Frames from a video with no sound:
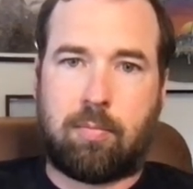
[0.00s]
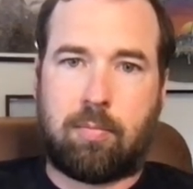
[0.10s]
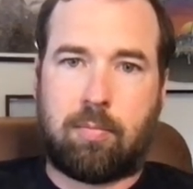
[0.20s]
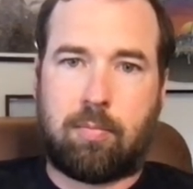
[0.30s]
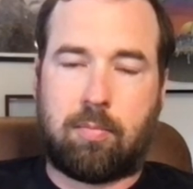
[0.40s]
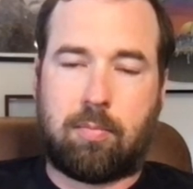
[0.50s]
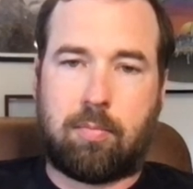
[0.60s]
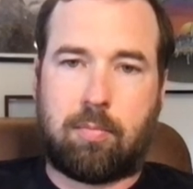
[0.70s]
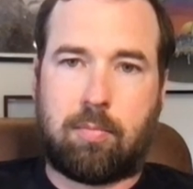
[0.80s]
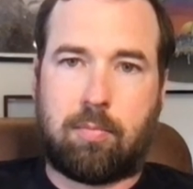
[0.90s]

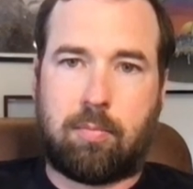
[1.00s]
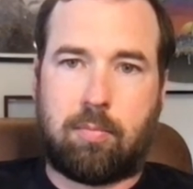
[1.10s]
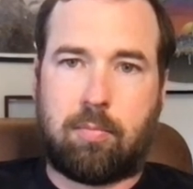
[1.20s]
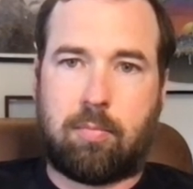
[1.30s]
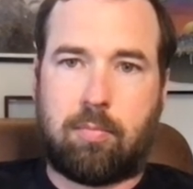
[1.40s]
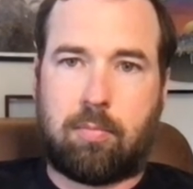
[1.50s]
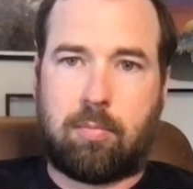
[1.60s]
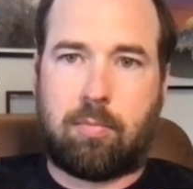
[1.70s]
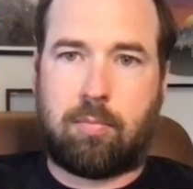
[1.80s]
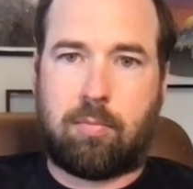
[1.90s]

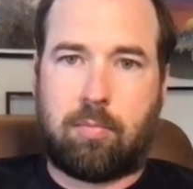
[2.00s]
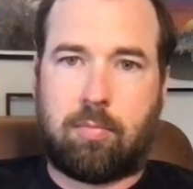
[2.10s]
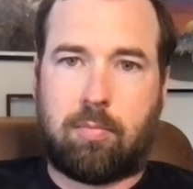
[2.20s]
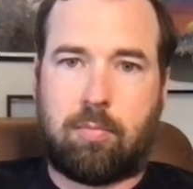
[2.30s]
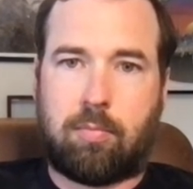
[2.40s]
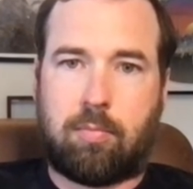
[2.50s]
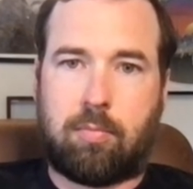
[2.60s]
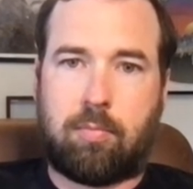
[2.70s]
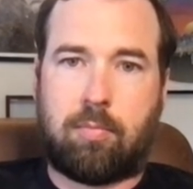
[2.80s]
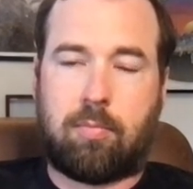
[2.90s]

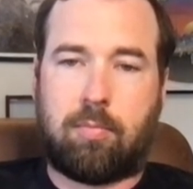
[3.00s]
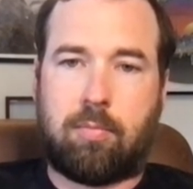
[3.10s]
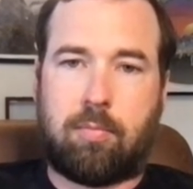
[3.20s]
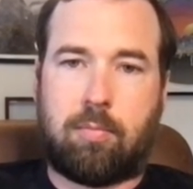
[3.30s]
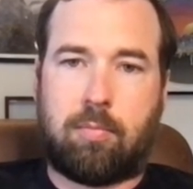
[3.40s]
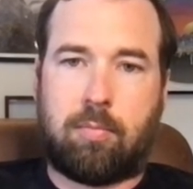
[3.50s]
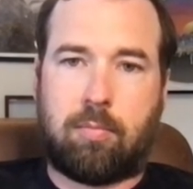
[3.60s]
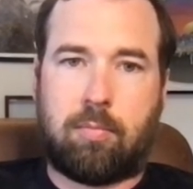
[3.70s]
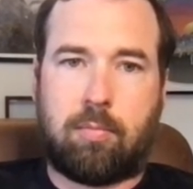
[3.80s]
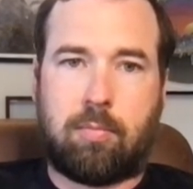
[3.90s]

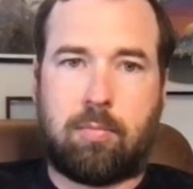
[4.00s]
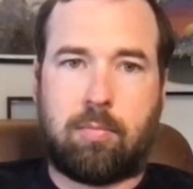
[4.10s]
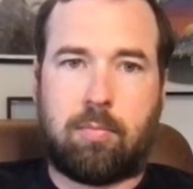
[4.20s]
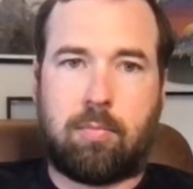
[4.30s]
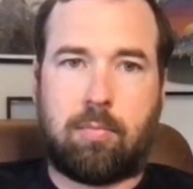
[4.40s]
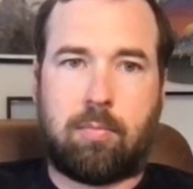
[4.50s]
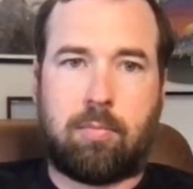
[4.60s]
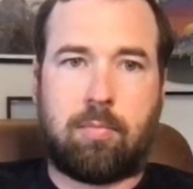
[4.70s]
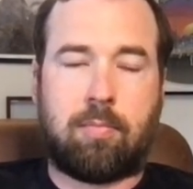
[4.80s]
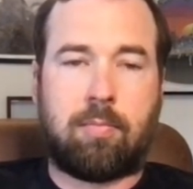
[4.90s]

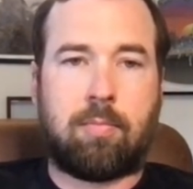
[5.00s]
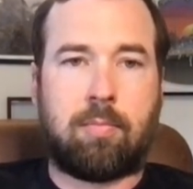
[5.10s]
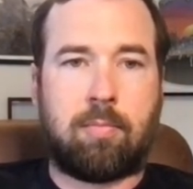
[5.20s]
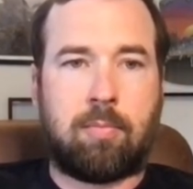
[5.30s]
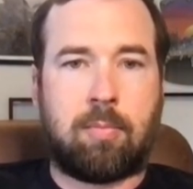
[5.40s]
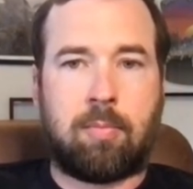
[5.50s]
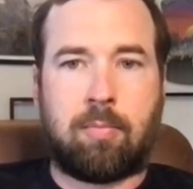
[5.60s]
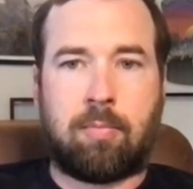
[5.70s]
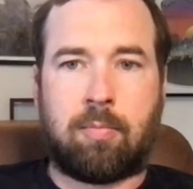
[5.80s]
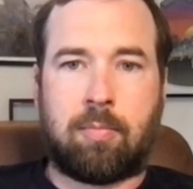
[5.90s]

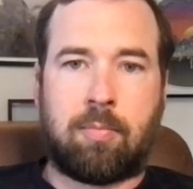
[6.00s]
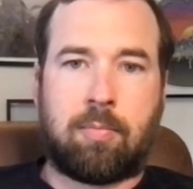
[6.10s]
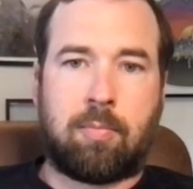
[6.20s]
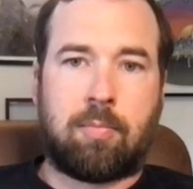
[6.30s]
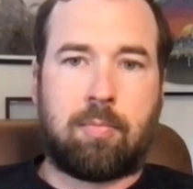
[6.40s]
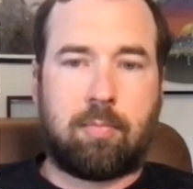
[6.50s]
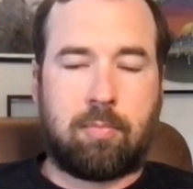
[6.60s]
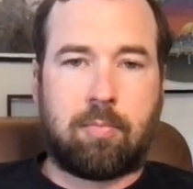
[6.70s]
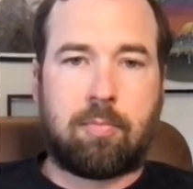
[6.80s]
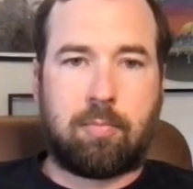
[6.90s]

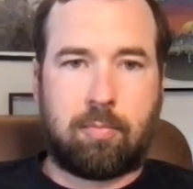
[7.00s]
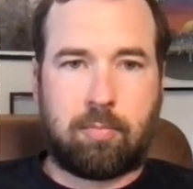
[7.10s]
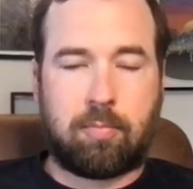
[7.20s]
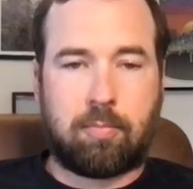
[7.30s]
[no speech]